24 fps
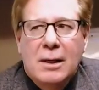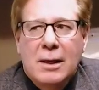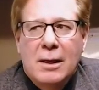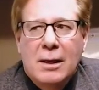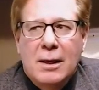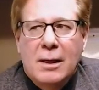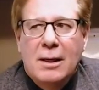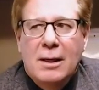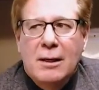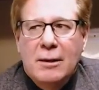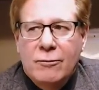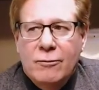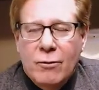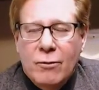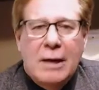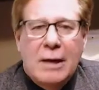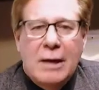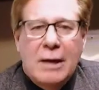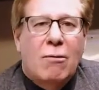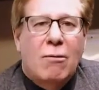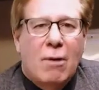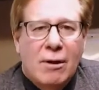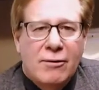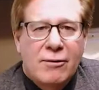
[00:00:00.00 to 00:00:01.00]
he lived right
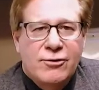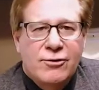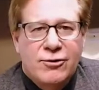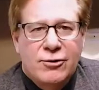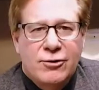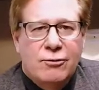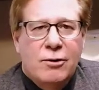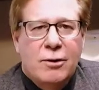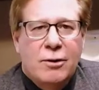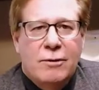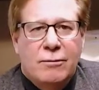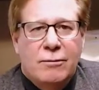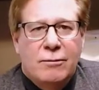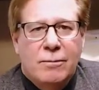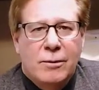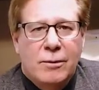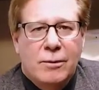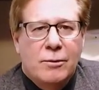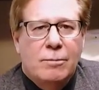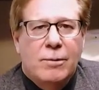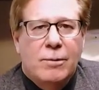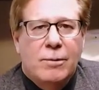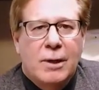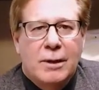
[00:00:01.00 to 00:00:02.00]
across the street from the
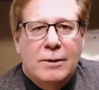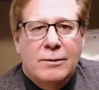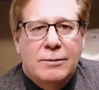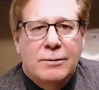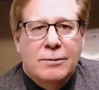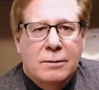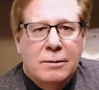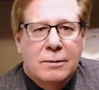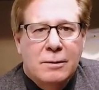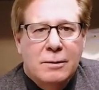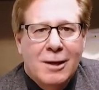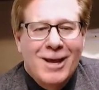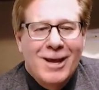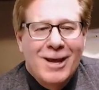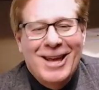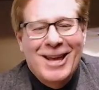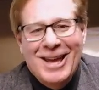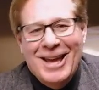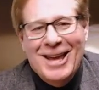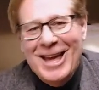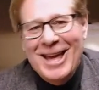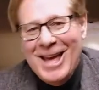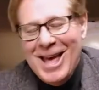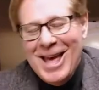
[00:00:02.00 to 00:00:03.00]
duplex.
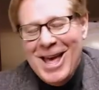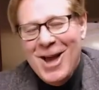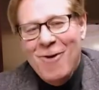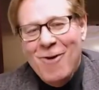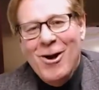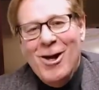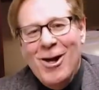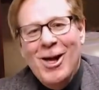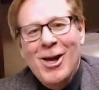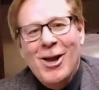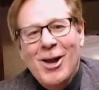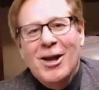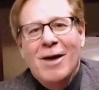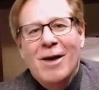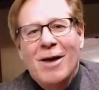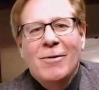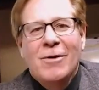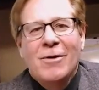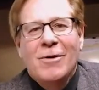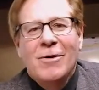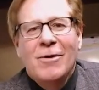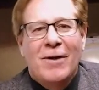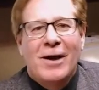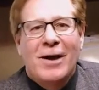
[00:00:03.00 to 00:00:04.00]
Well, come to
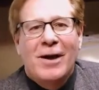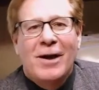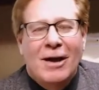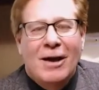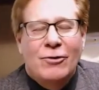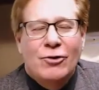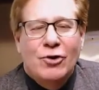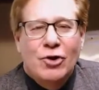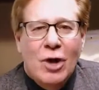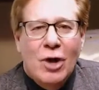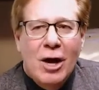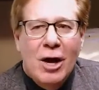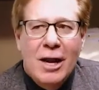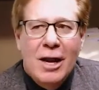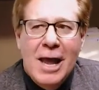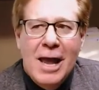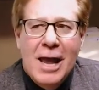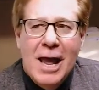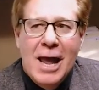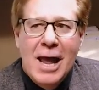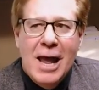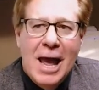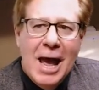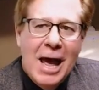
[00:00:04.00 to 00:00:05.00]
find out, John
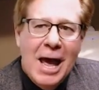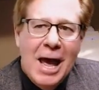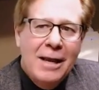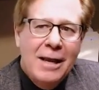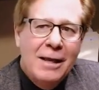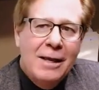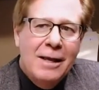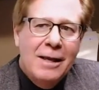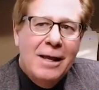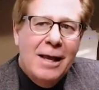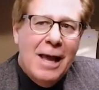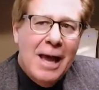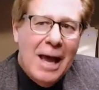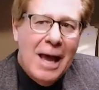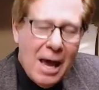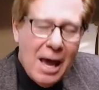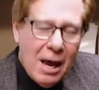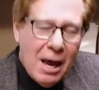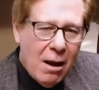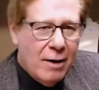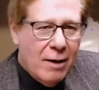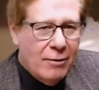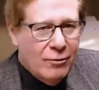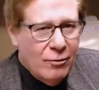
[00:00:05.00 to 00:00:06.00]
had a
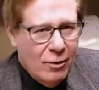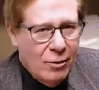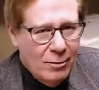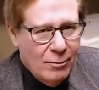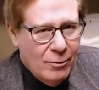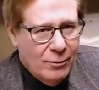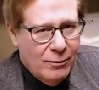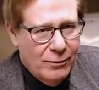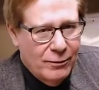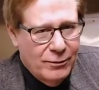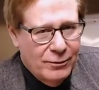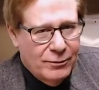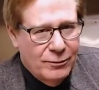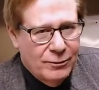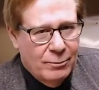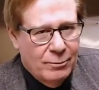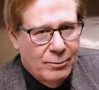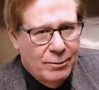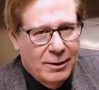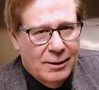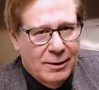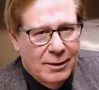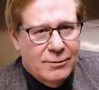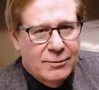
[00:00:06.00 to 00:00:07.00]
lot of trouble with this
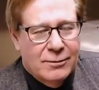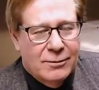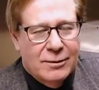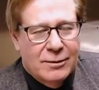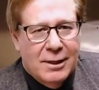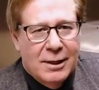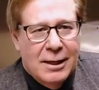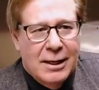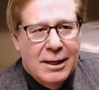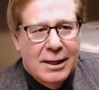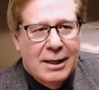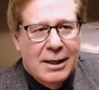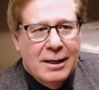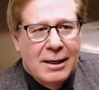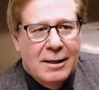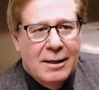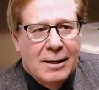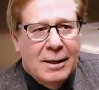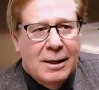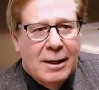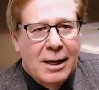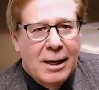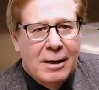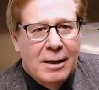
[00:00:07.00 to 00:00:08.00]
duplex. And
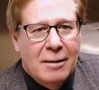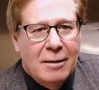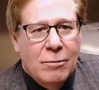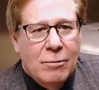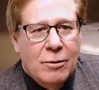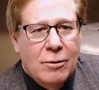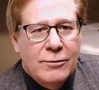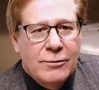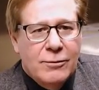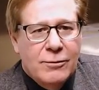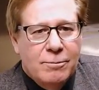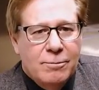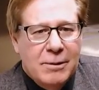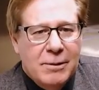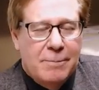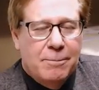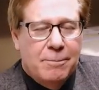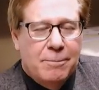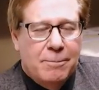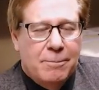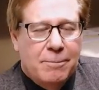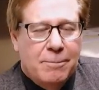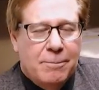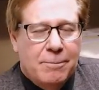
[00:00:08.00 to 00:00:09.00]
like most
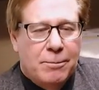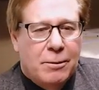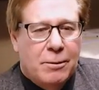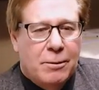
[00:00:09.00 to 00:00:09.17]
people,